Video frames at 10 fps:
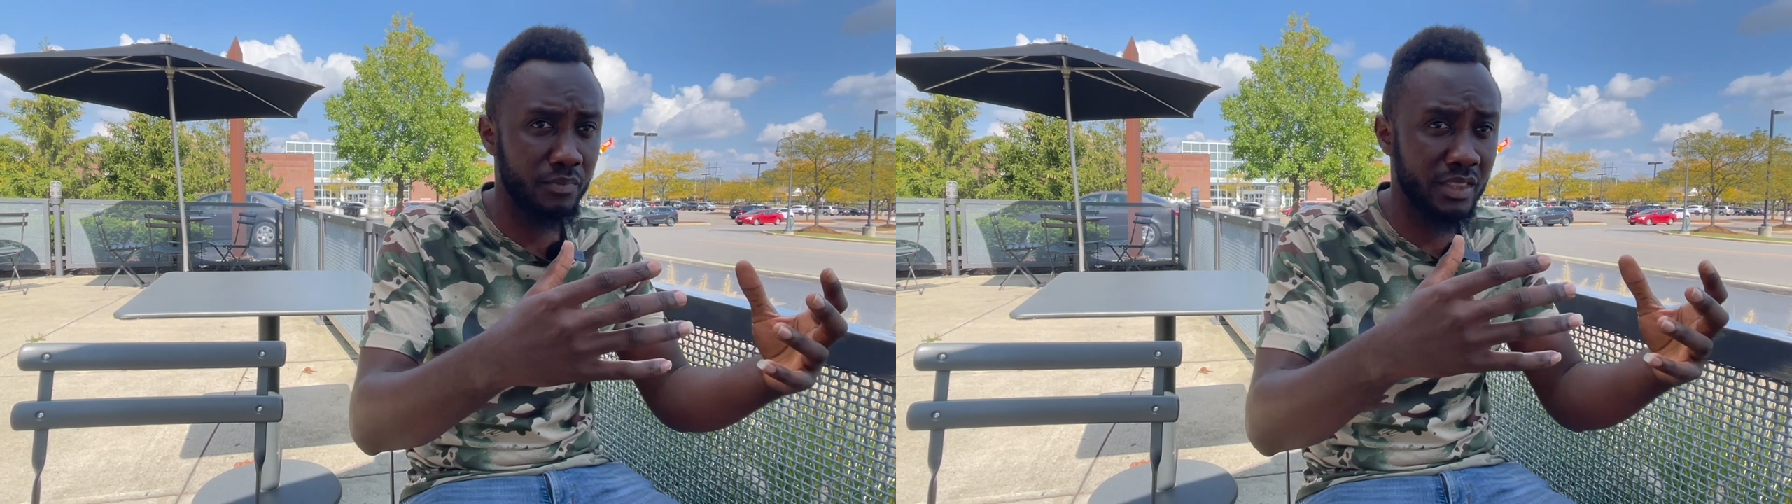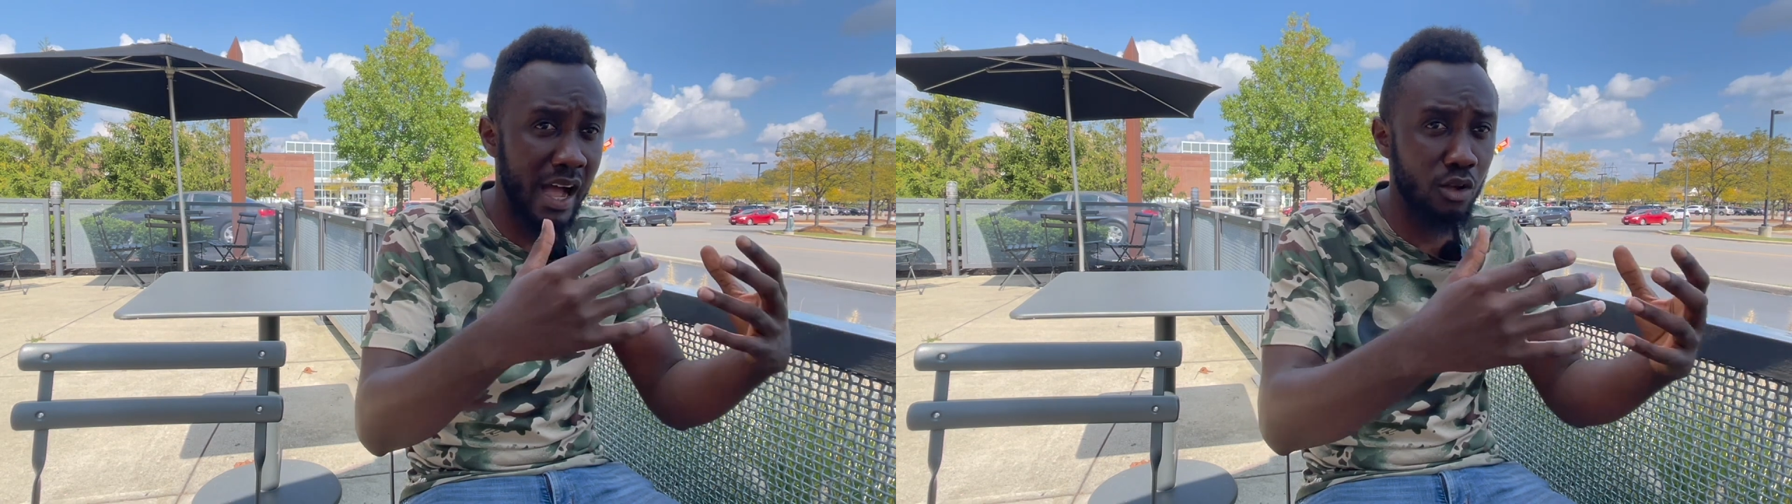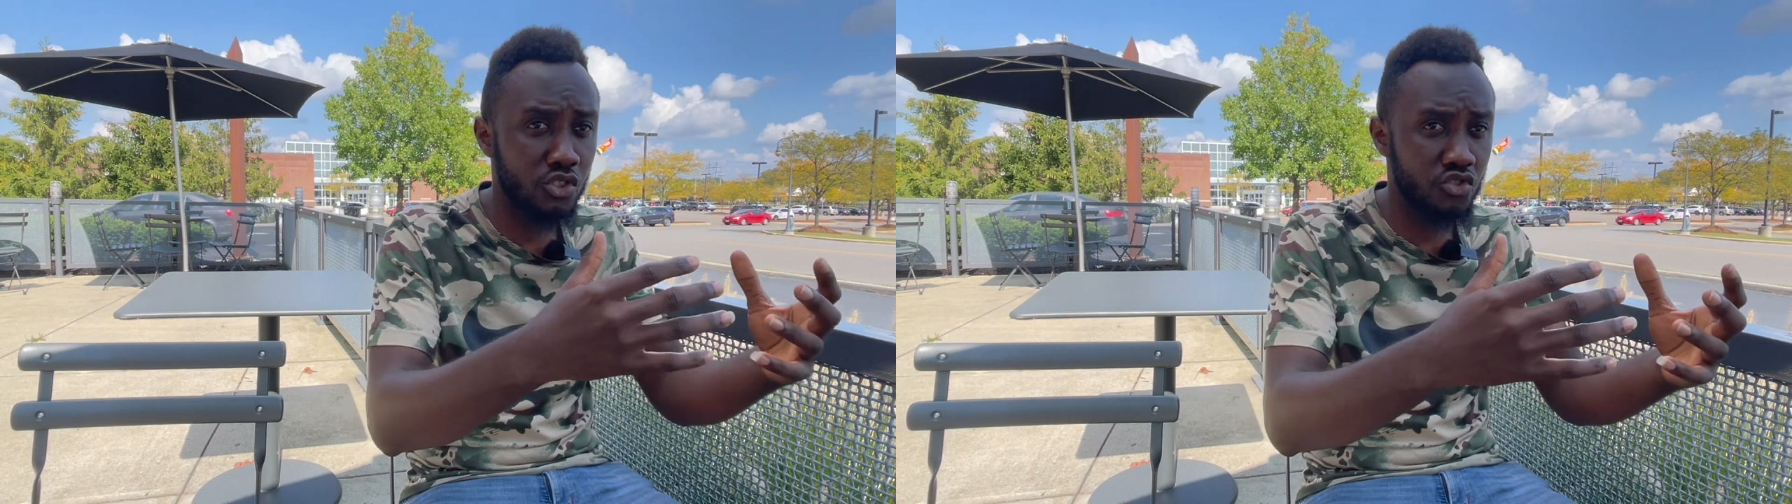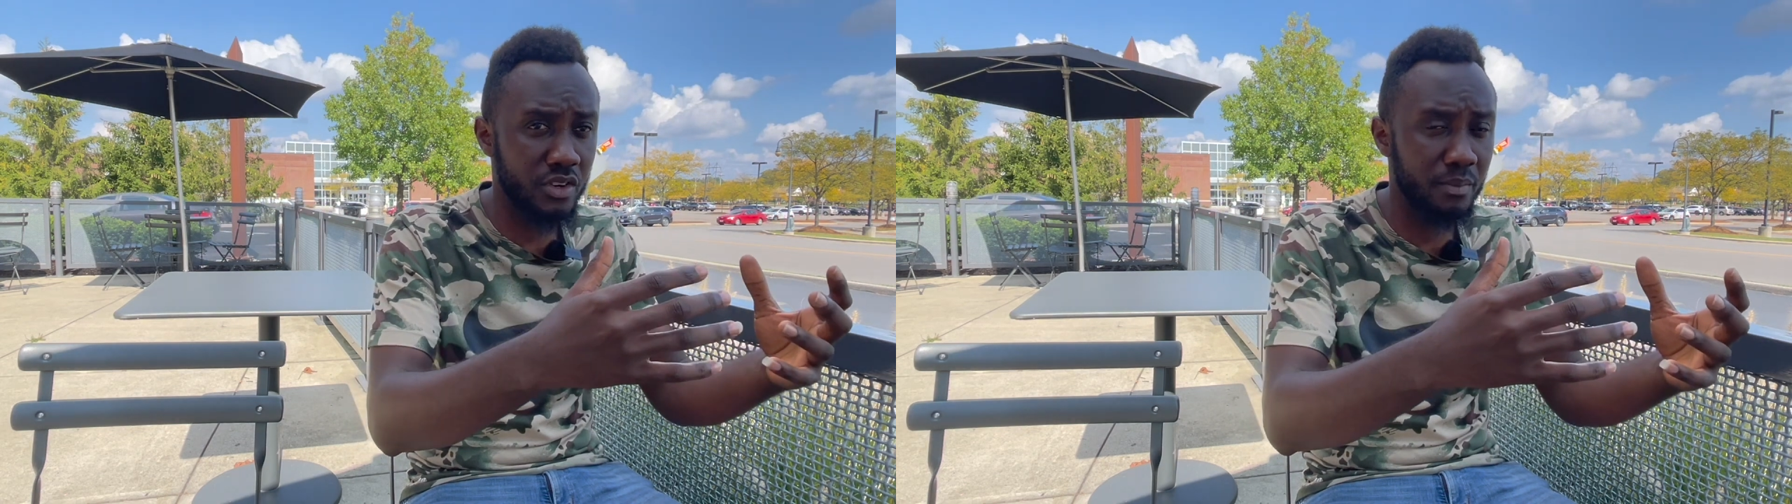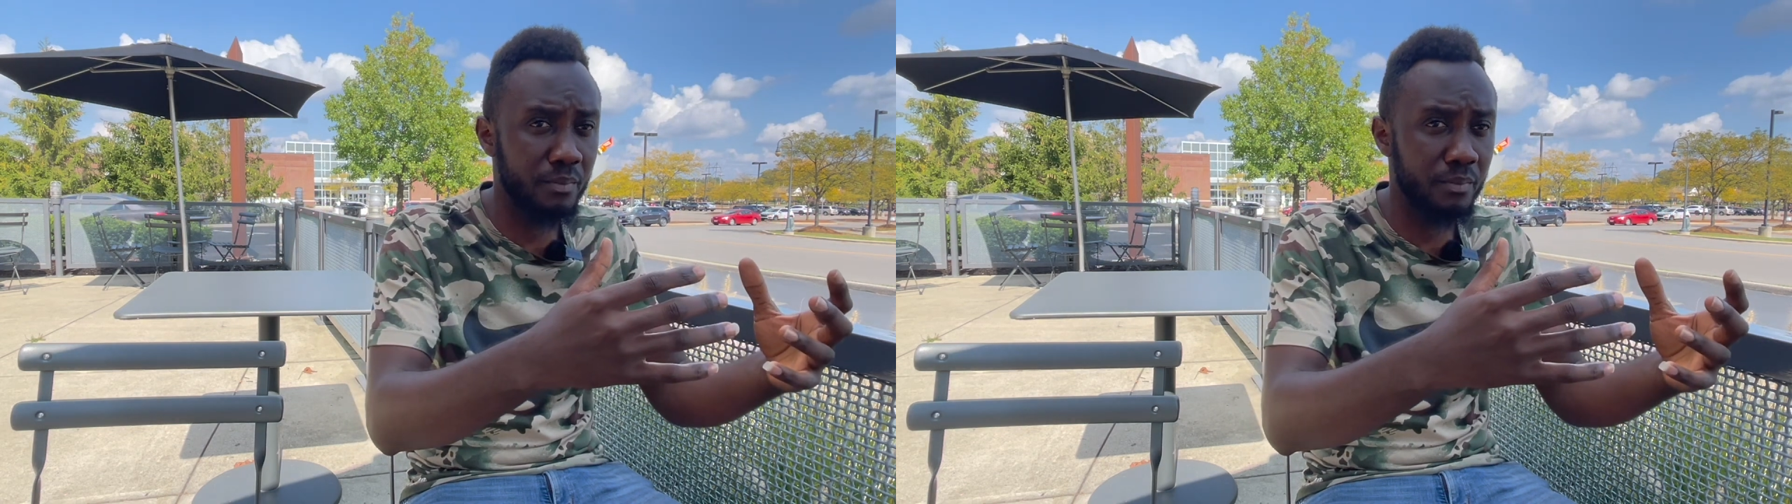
downstream.